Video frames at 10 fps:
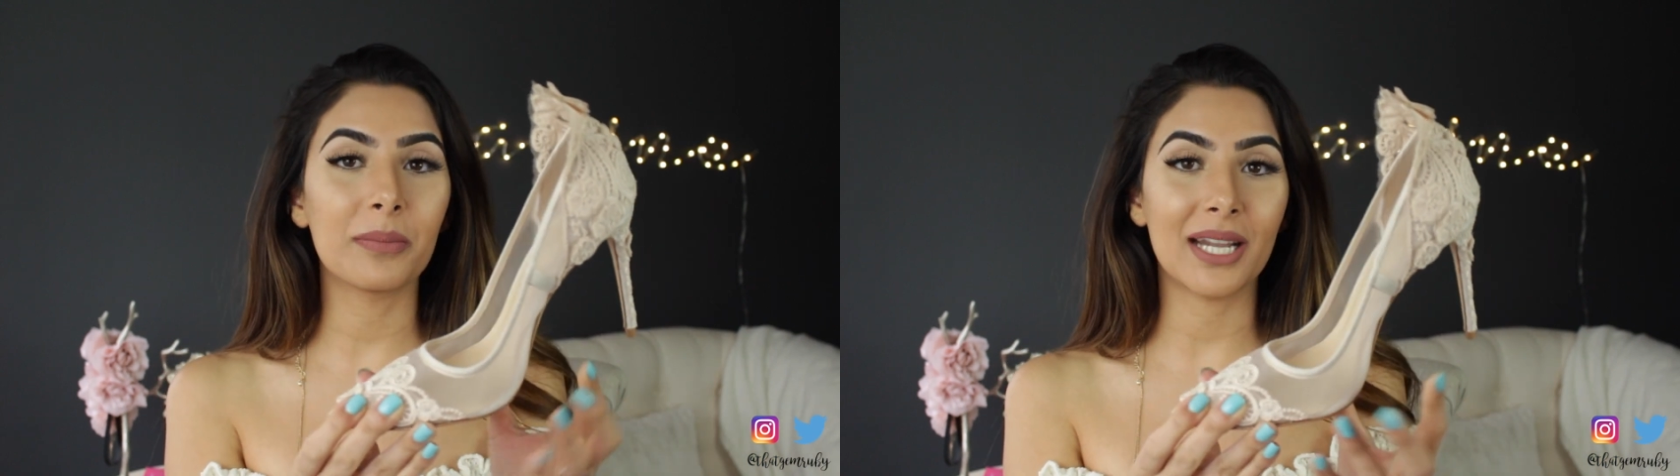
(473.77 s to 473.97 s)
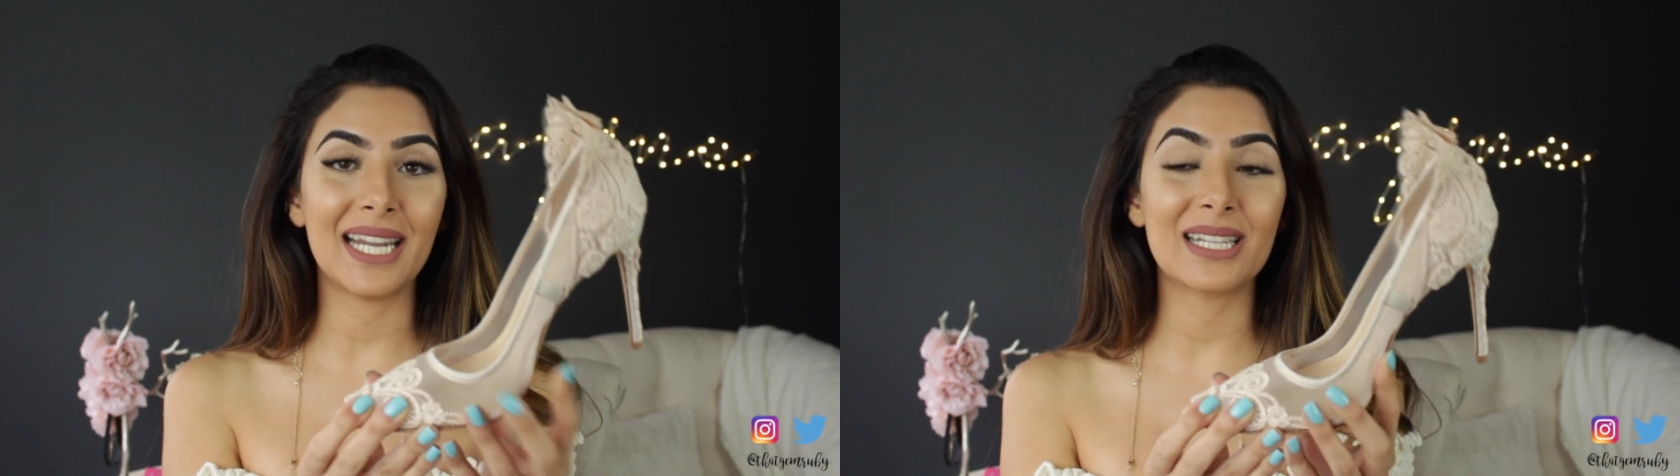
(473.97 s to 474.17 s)

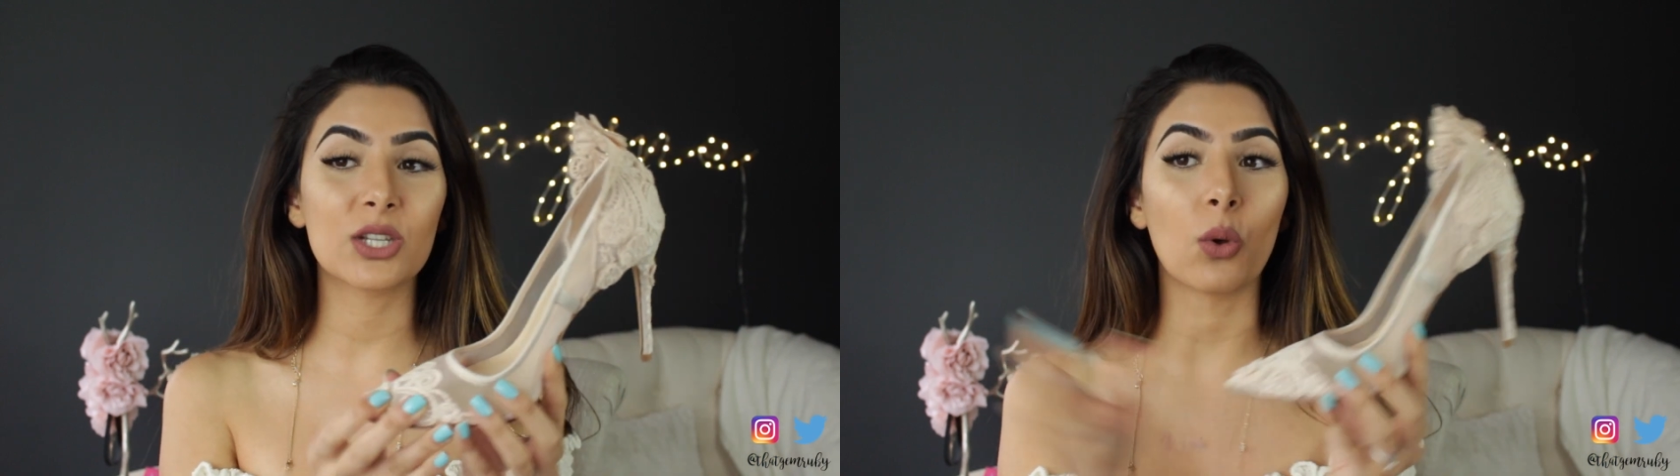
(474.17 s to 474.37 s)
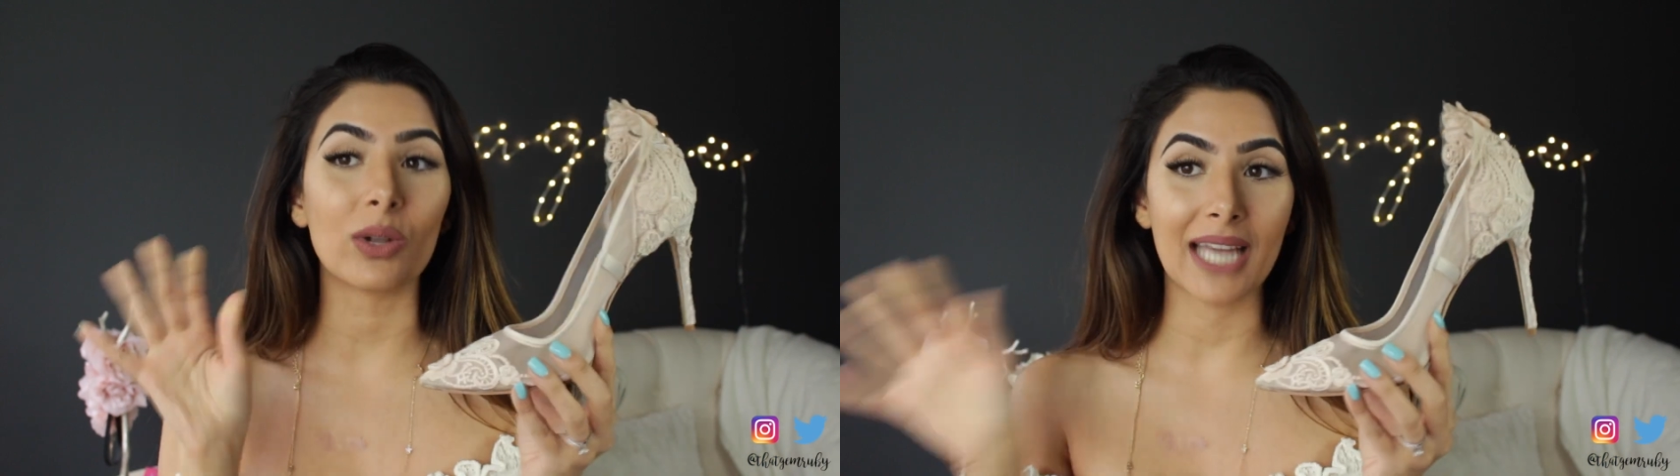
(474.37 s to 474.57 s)
but it's
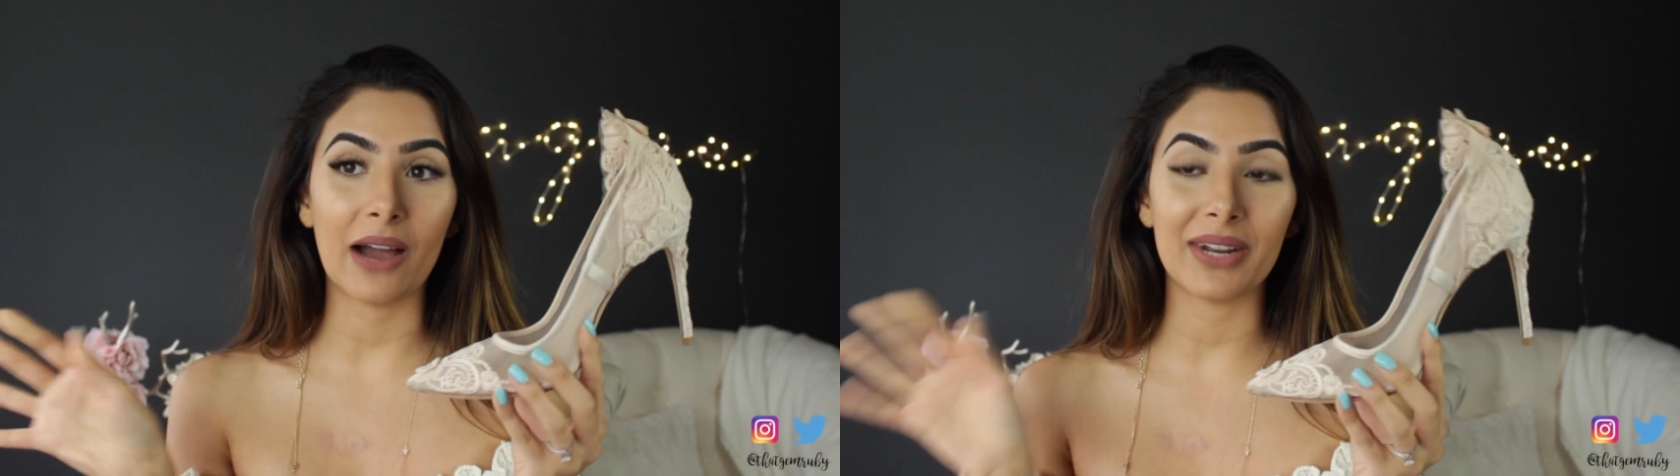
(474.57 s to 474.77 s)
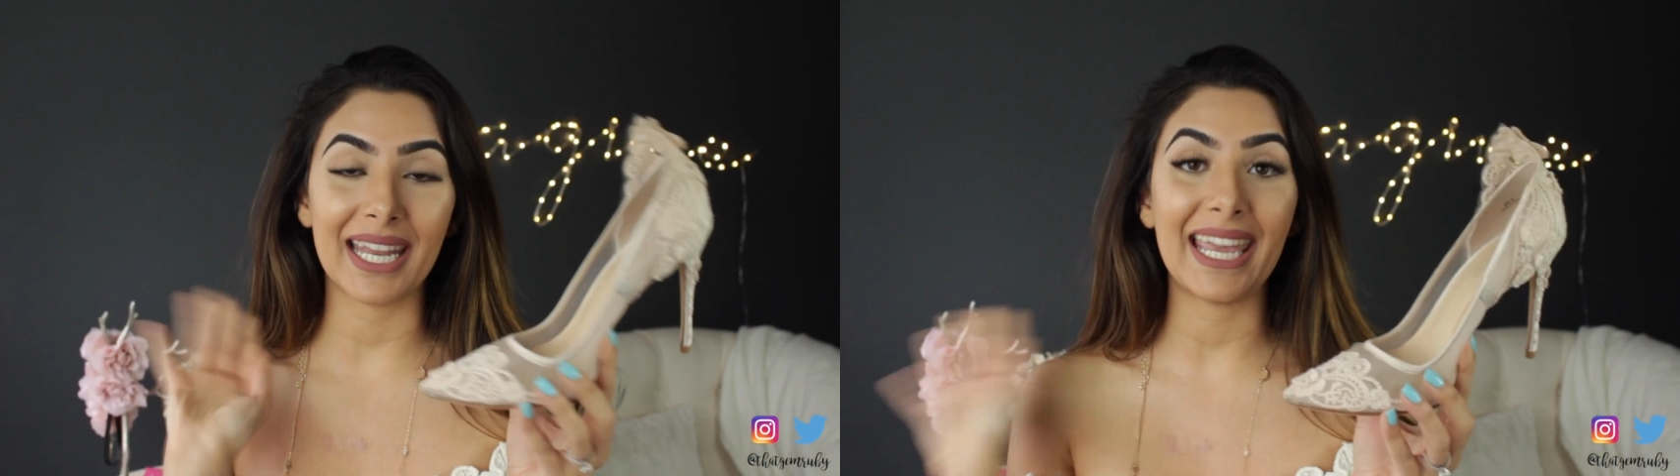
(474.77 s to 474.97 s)
sold
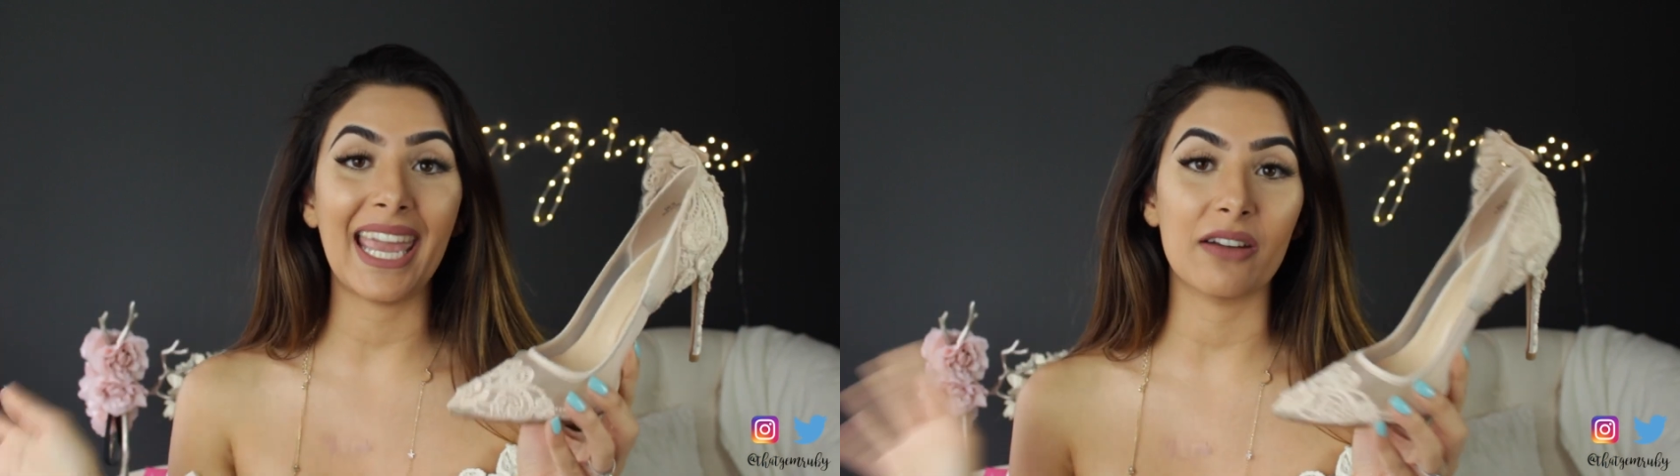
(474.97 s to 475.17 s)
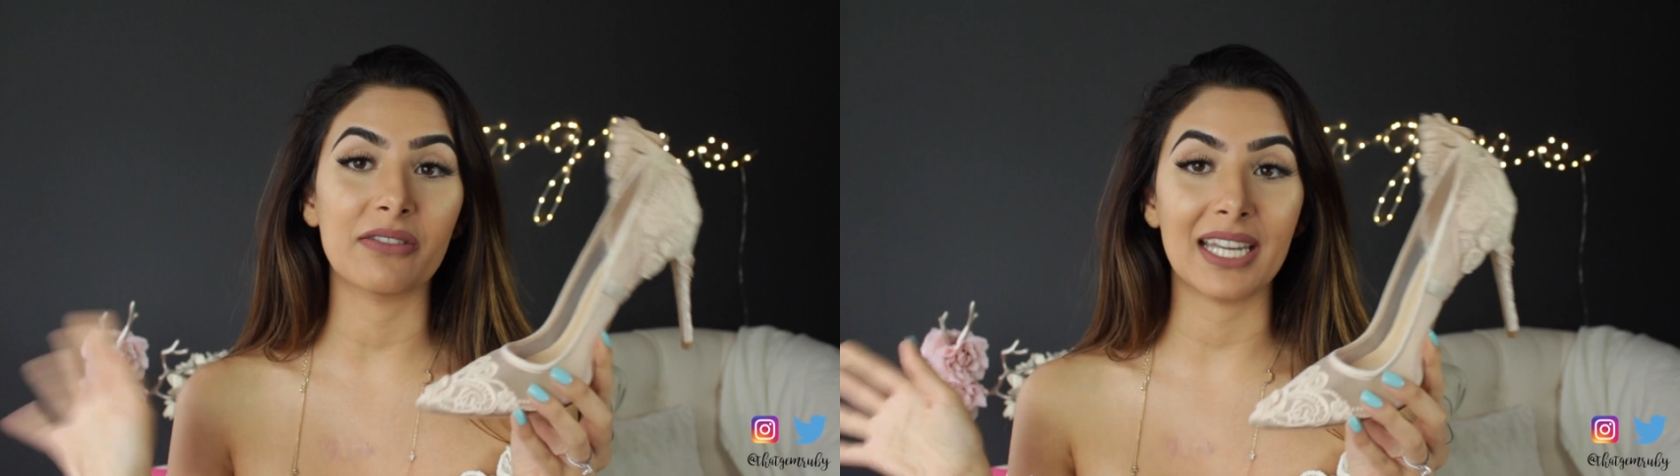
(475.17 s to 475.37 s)
out and I
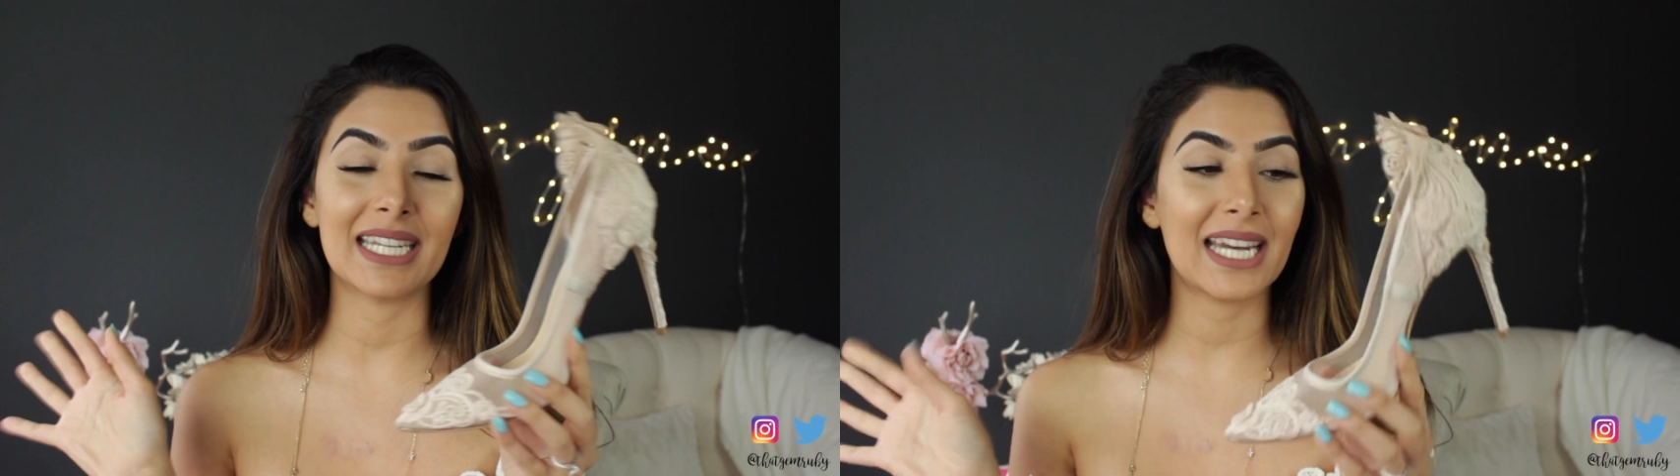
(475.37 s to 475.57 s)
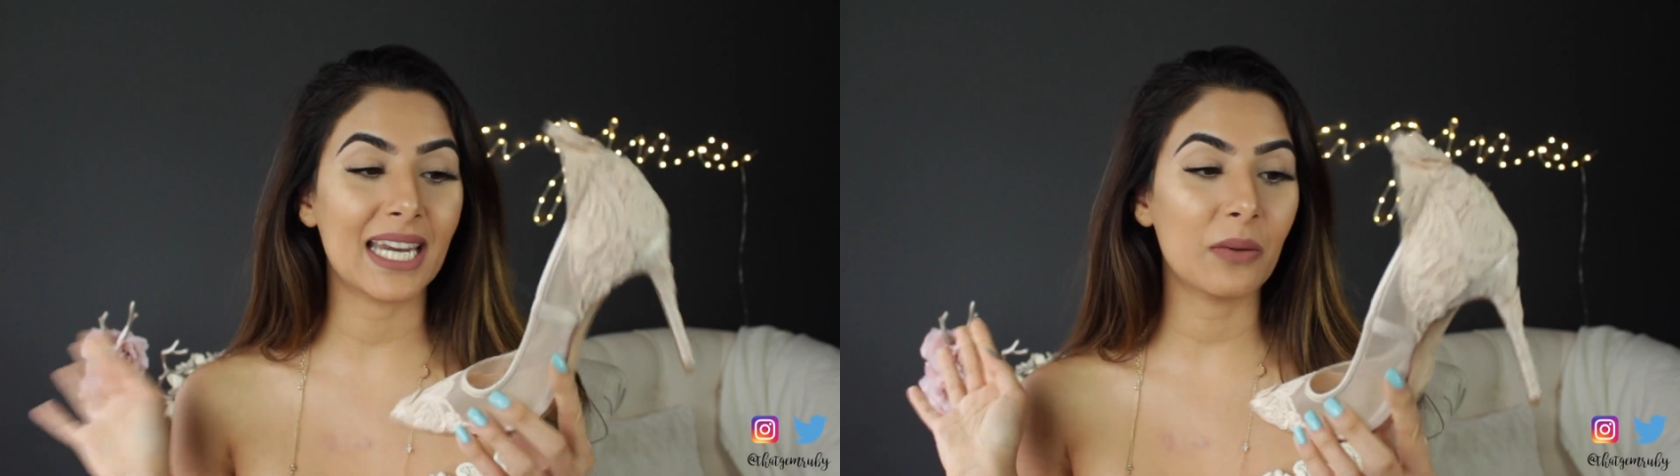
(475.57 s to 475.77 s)
can't find
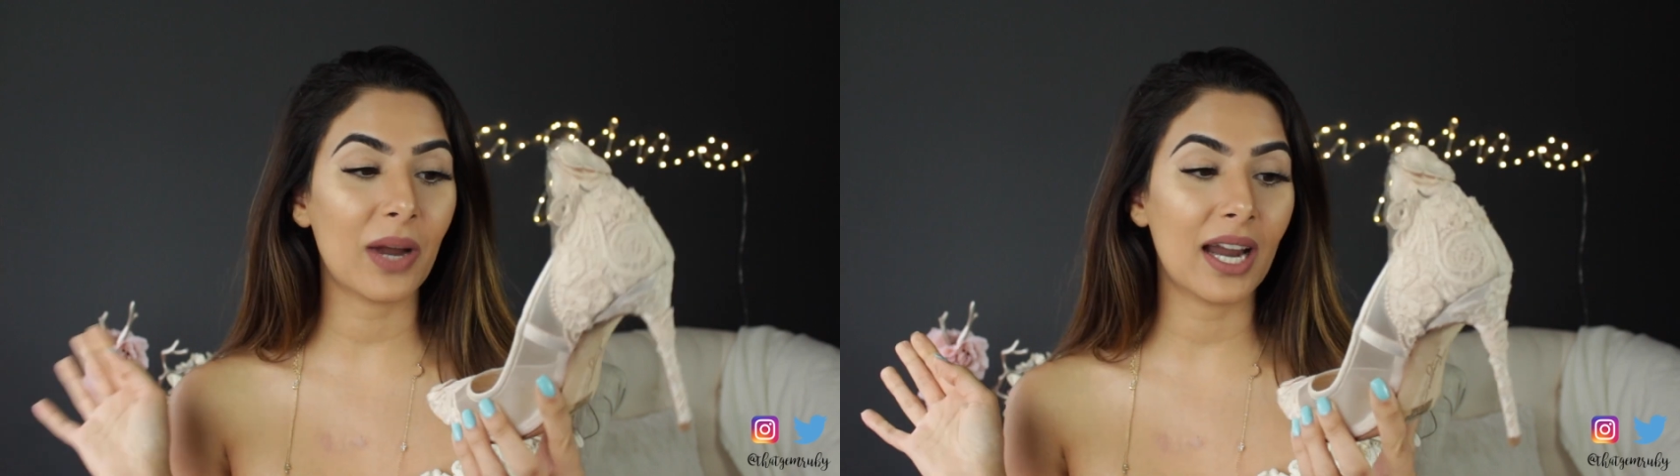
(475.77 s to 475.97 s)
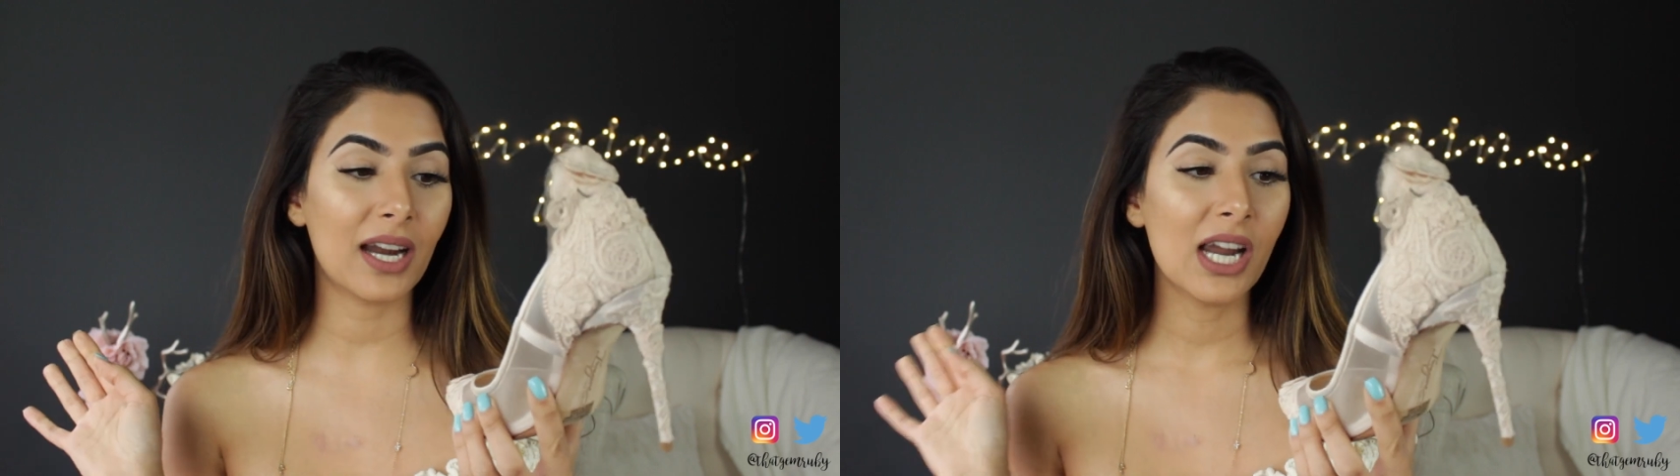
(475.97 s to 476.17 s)
it
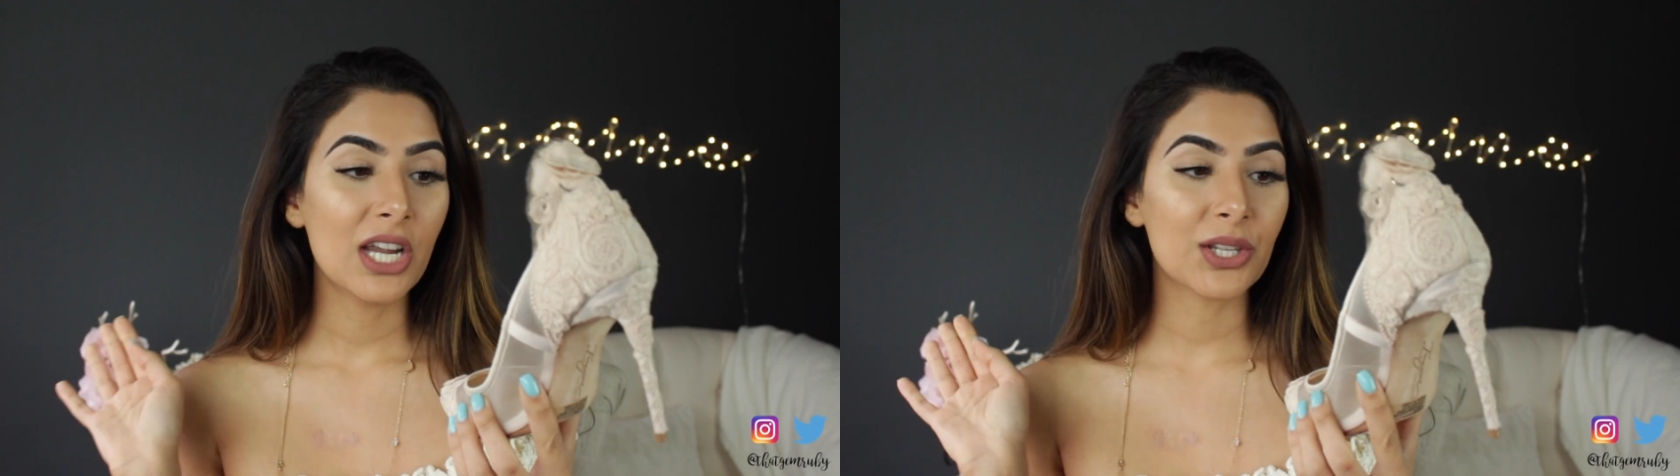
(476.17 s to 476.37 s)
anywhere.